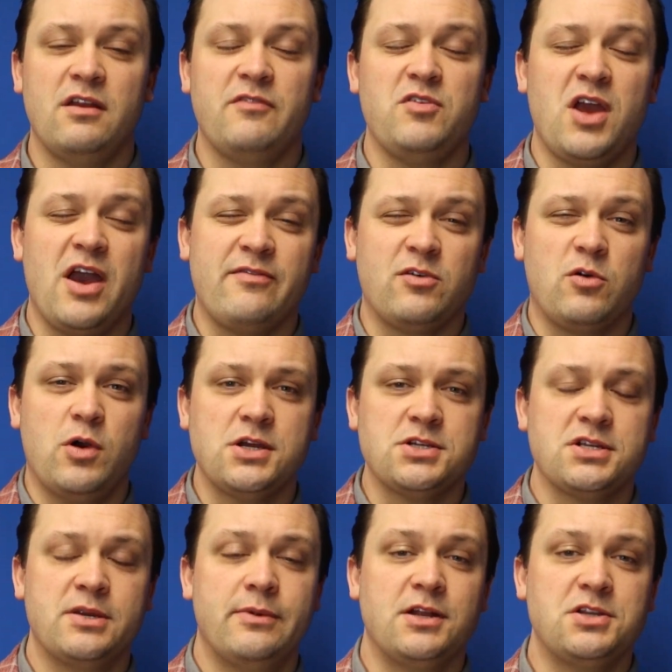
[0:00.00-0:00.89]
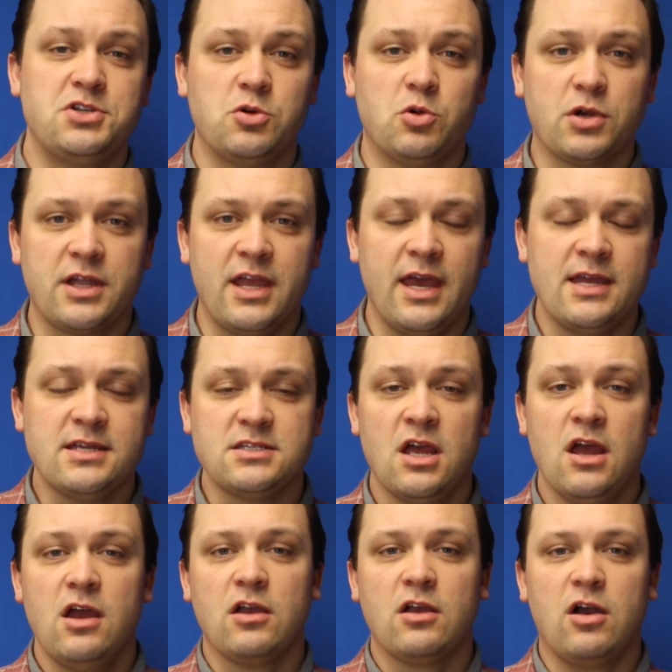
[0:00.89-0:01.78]
and if you have a question about your case,
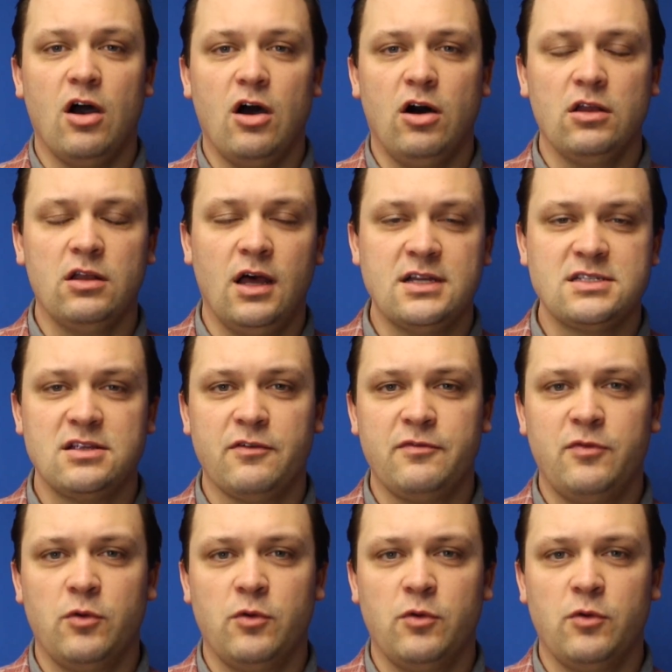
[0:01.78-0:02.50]
call us at